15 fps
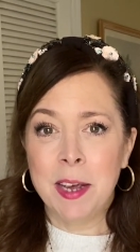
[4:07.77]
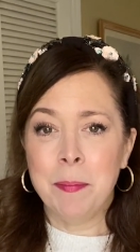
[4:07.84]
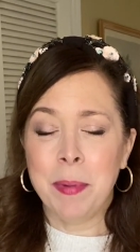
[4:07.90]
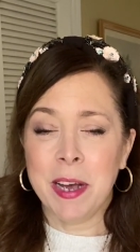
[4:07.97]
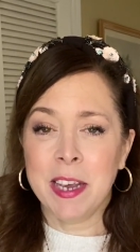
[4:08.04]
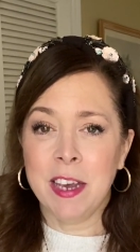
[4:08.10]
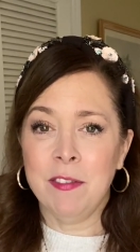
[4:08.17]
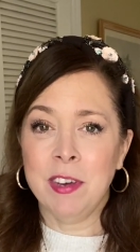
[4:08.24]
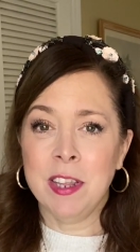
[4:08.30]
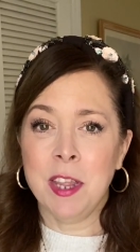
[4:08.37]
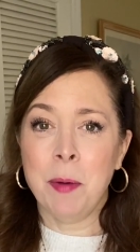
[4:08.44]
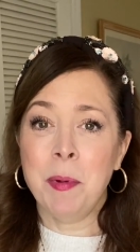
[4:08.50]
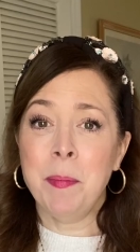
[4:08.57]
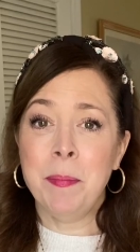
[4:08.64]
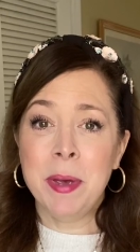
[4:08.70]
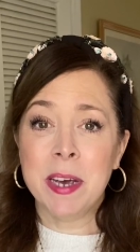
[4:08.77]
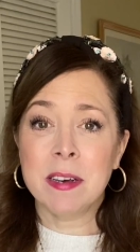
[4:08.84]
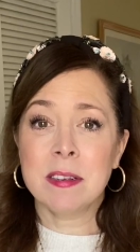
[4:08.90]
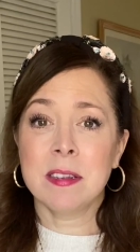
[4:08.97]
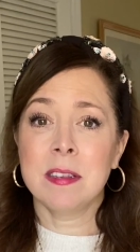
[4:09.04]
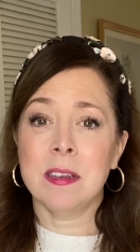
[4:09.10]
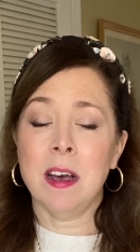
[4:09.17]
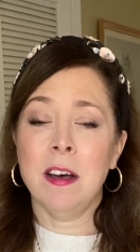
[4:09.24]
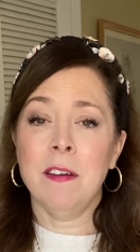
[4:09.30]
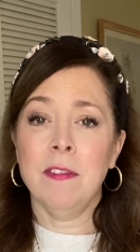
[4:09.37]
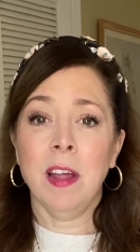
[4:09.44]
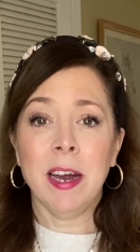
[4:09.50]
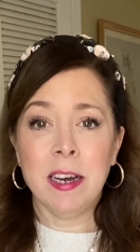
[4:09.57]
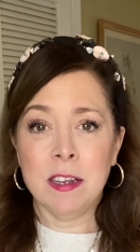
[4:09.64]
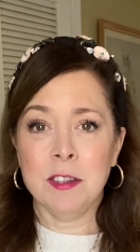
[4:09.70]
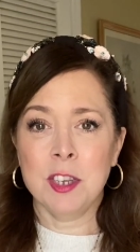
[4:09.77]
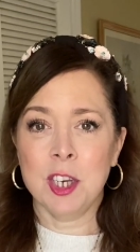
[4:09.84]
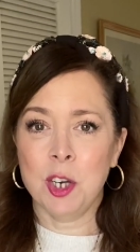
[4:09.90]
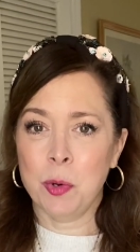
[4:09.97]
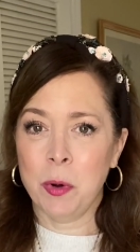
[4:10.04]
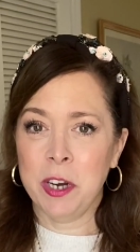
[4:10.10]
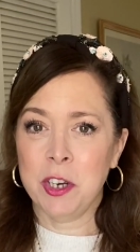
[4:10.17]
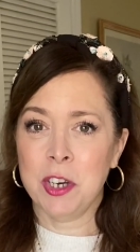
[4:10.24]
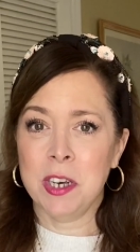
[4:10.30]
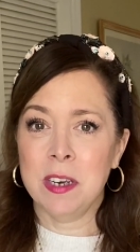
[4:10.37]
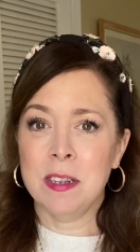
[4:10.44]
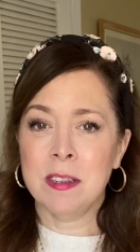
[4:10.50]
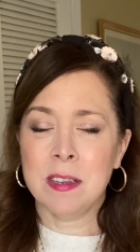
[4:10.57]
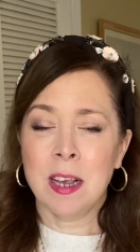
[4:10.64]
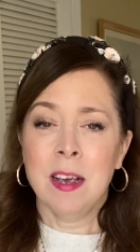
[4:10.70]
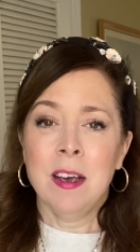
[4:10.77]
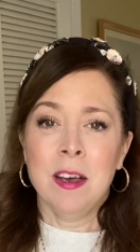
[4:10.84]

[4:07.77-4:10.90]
by giving them a mix of lighting situations.